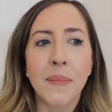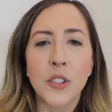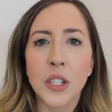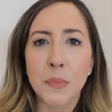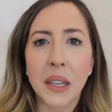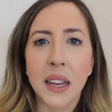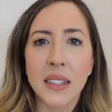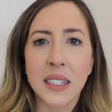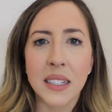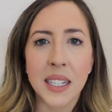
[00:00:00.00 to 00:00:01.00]
just
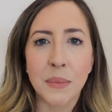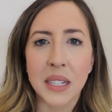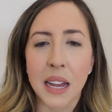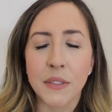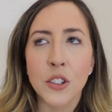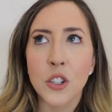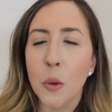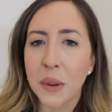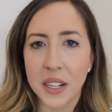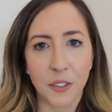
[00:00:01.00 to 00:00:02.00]
because it seems to have
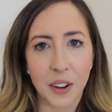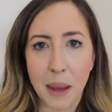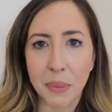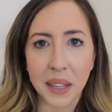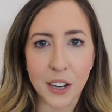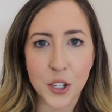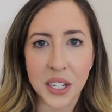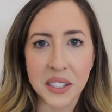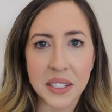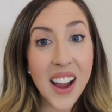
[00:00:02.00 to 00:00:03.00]
so many different applications.